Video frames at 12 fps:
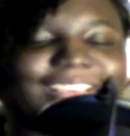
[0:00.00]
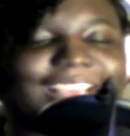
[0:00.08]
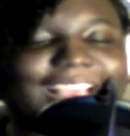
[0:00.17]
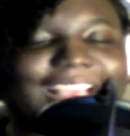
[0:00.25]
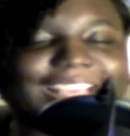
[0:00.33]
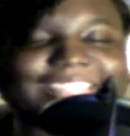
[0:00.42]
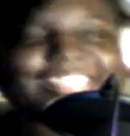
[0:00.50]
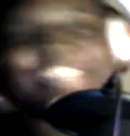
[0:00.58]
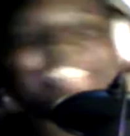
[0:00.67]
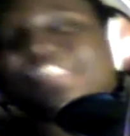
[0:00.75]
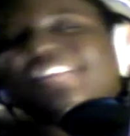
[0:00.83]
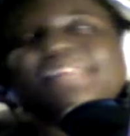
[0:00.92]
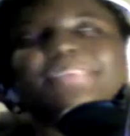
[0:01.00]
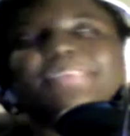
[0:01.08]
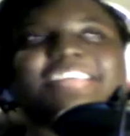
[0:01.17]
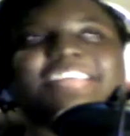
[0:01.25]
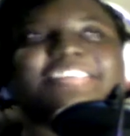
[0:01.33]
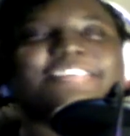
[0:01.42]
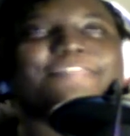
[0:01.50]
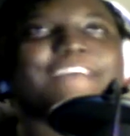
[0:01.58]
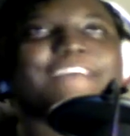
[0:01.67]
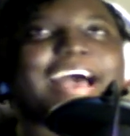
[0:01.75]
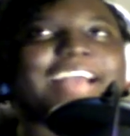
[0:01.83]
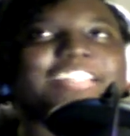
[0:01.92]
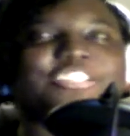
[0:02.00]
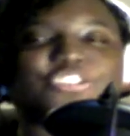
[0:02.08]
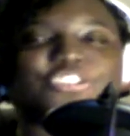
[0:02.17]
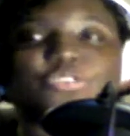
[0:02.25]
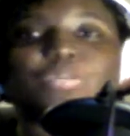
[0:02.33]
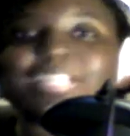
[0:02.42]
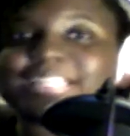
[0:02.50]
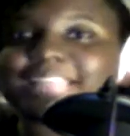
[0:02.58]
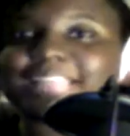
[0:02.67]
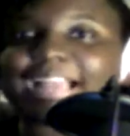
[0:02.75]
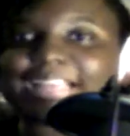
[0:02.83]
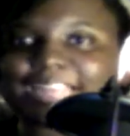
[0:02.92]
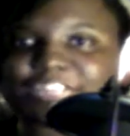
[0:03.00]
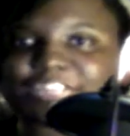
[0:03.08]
essentially, because of the fact is you need that connection